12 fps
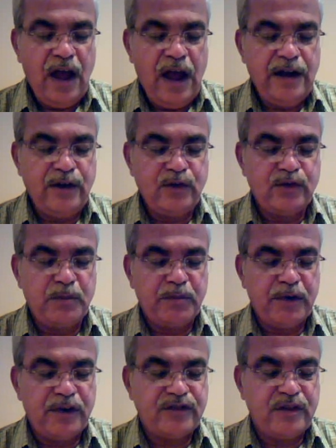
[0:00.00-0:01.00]
and to the
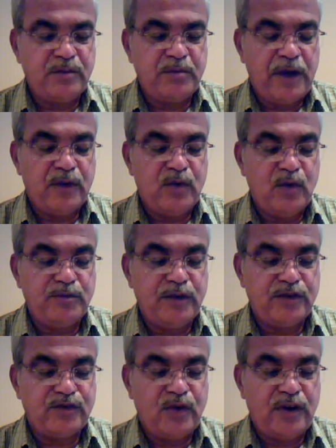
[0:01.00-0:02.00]
person by whom
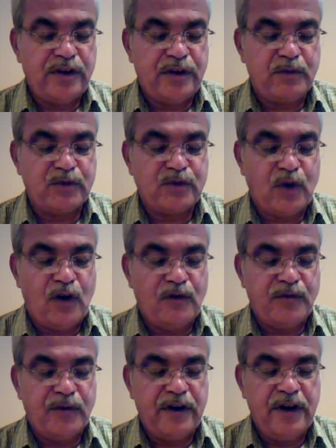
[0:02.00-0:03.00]
the surety was
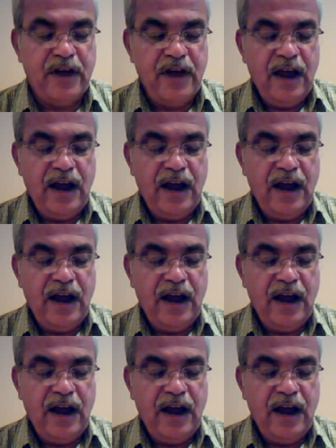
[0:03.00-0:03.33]
offered,